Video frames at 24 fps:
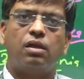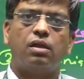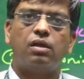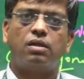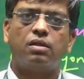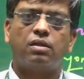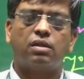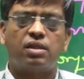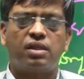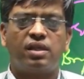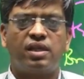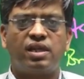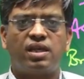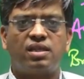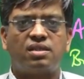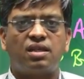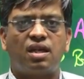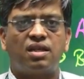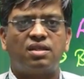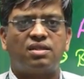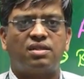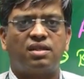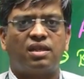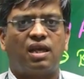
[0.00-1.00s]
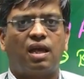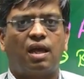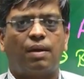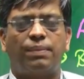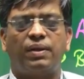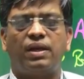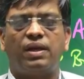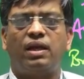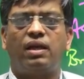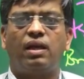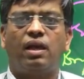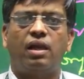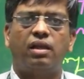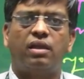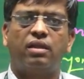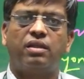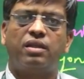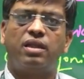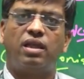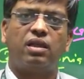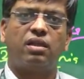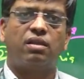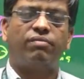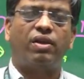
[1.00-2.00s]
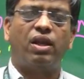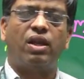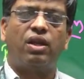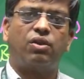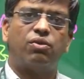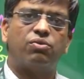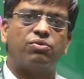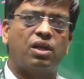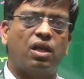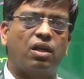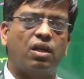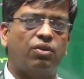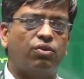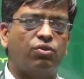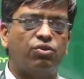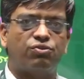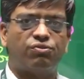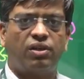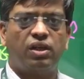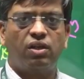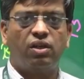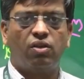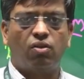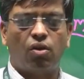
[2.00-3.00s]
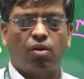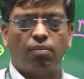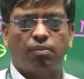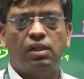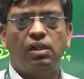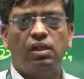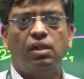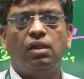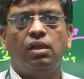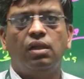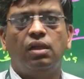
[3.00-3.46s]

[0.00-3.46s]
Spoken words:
The ESR, CRP and the other values are usually normal.